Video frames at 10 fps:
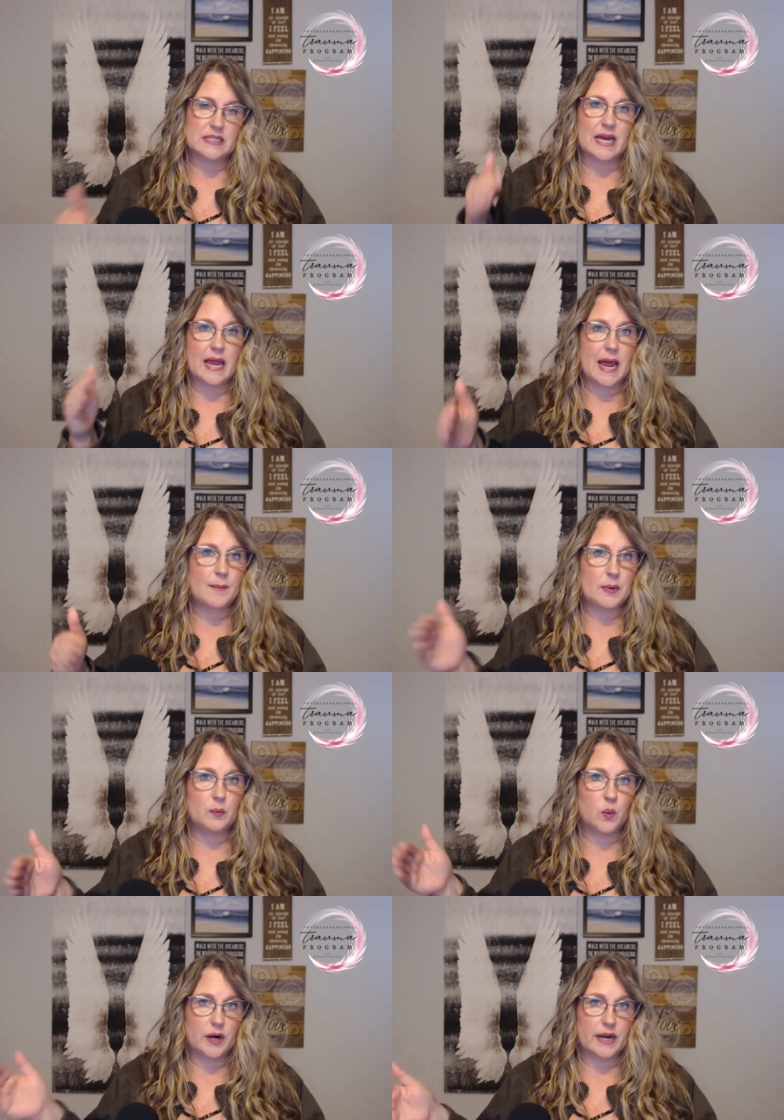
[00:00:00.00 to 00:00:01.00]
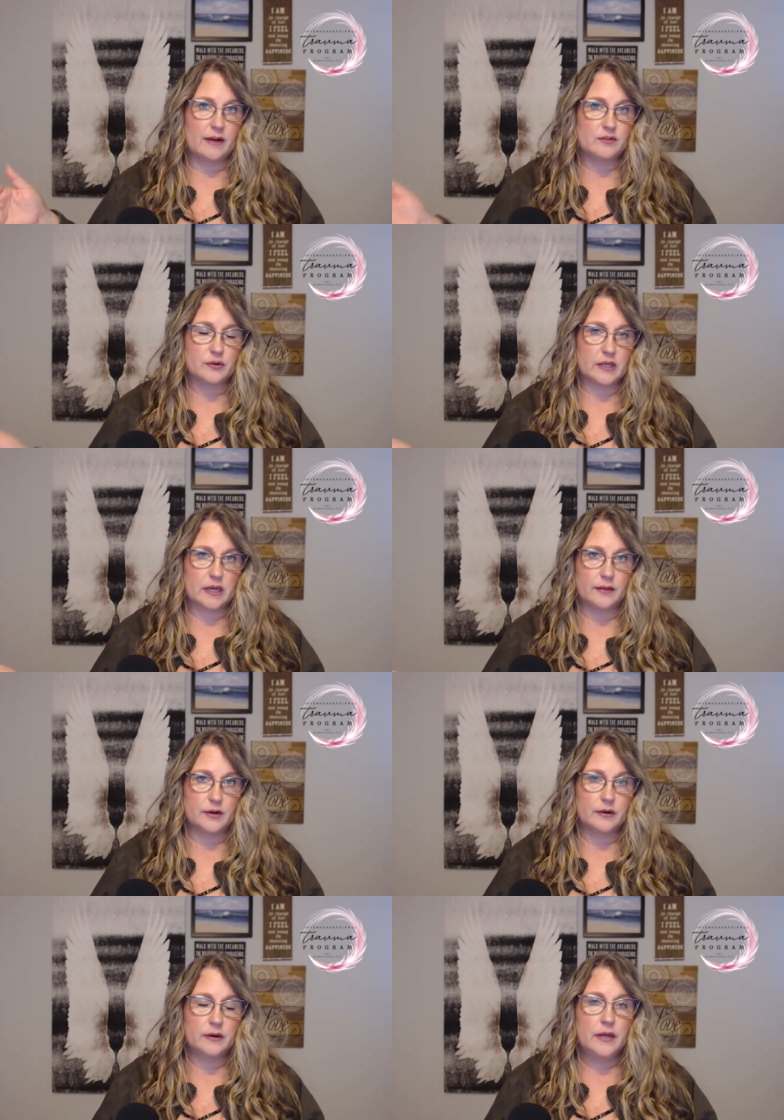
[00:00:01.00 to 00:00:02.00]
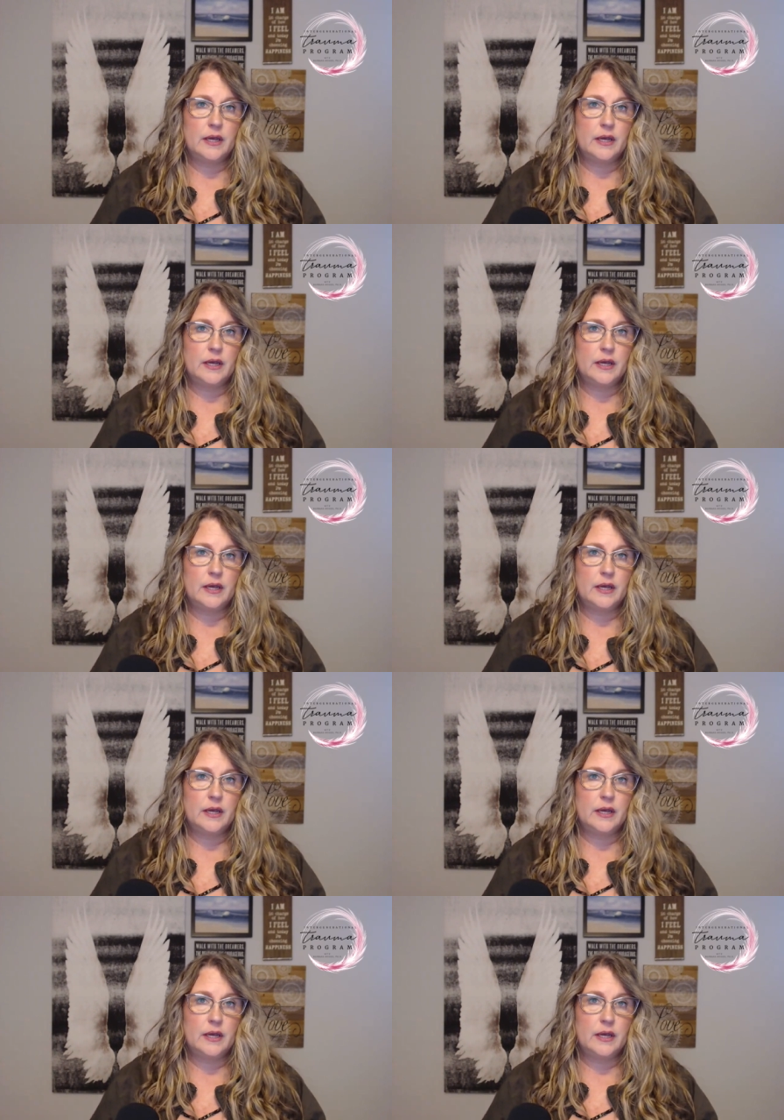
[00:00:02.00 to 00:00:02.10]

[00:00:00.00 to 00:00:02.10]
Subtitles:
that happen one after the other,